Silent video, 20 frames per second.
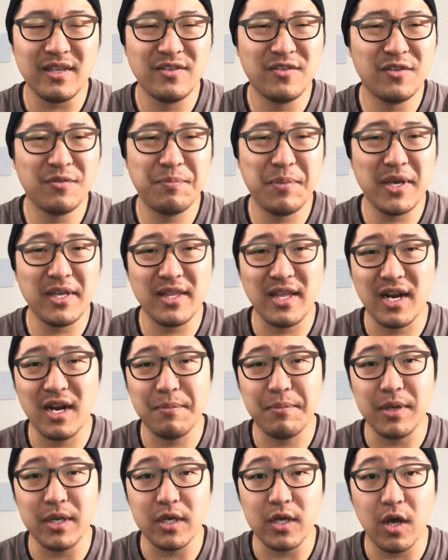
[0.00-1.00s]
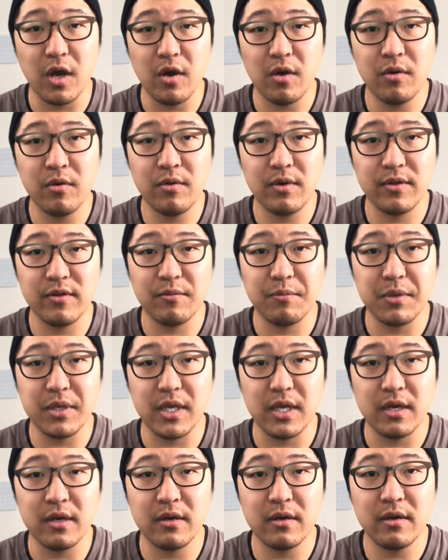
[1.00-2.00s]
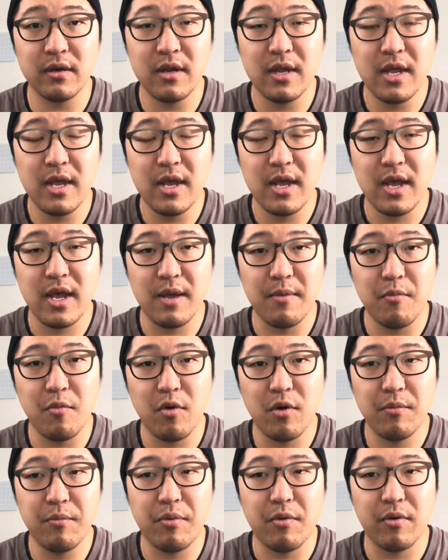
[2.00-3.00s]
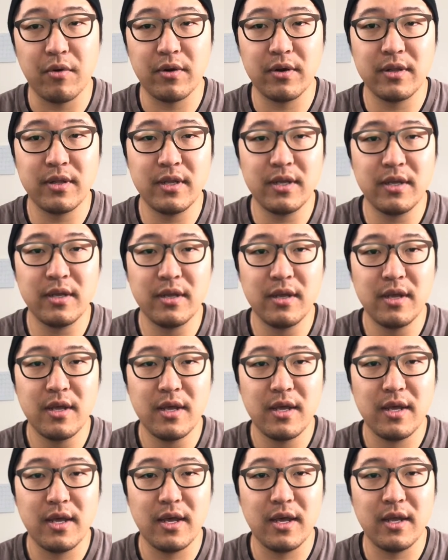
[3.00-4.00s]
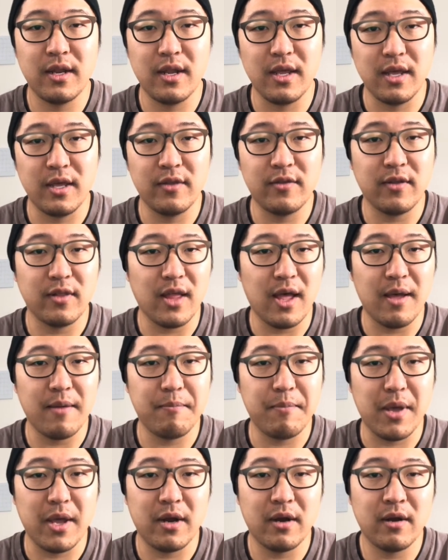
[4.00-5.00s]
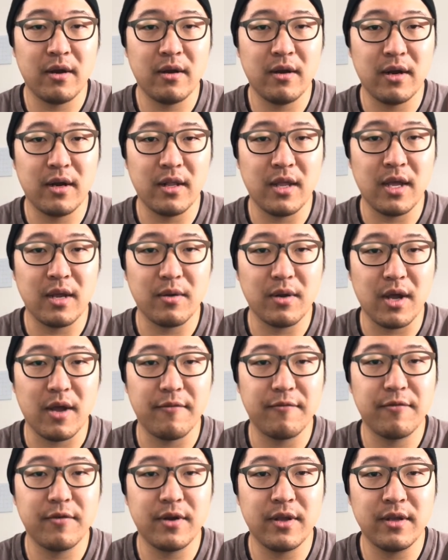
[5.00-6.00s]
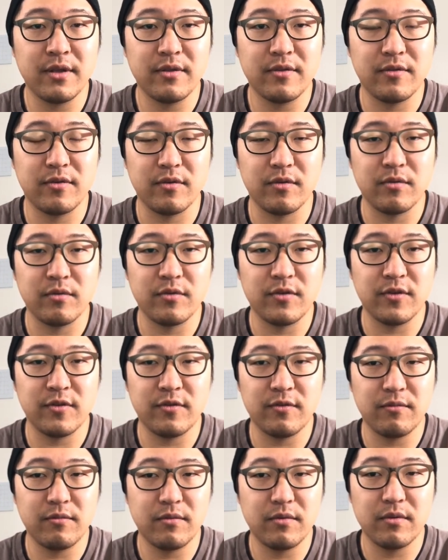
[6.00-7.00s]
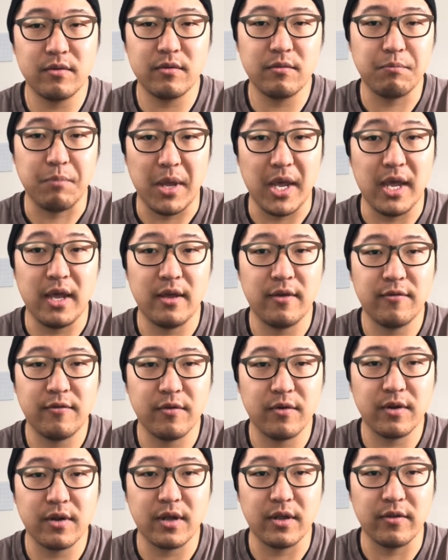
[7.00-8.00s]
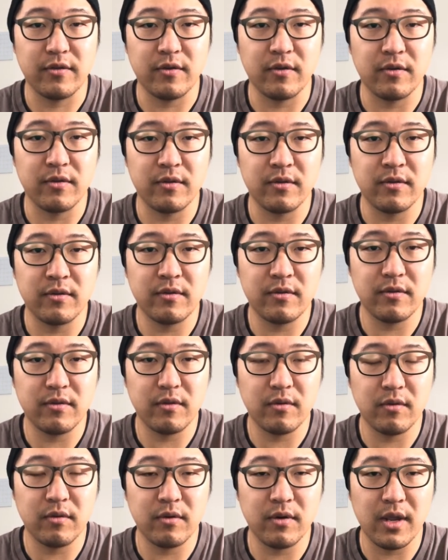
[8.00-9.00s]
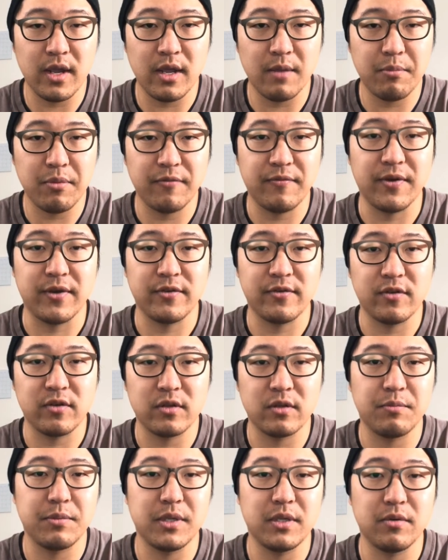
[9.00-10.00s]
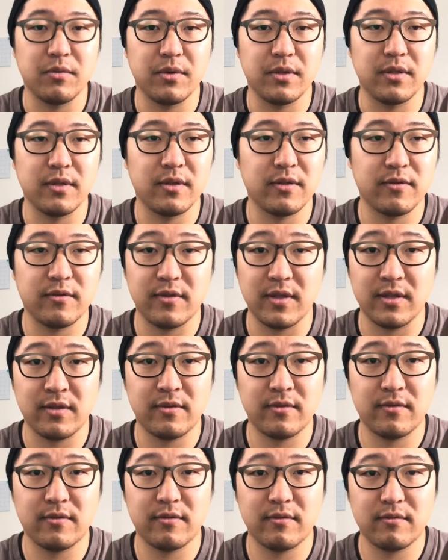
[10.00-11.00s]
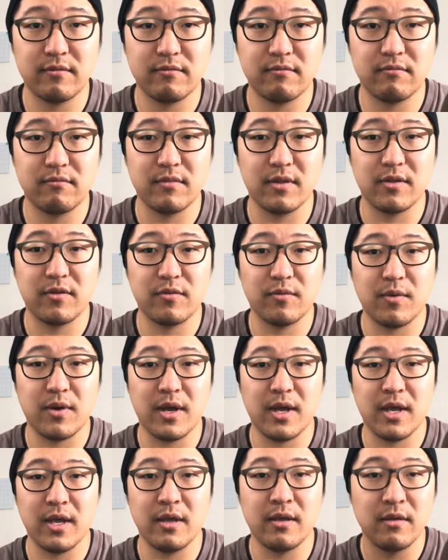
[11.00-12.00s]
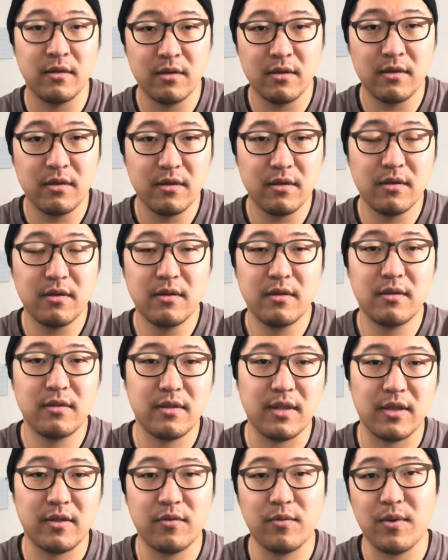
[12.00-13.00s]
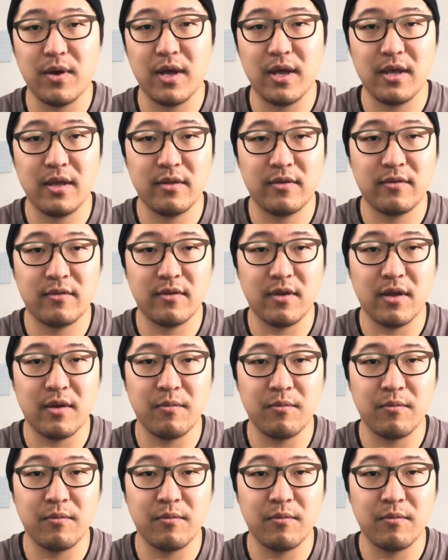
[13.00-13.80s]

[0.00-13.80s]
just pick that up and go as a beginner. And more importantly, it is a lot better and a lot comforting to just pay for a consultant or a professional to be doing this. That's why it's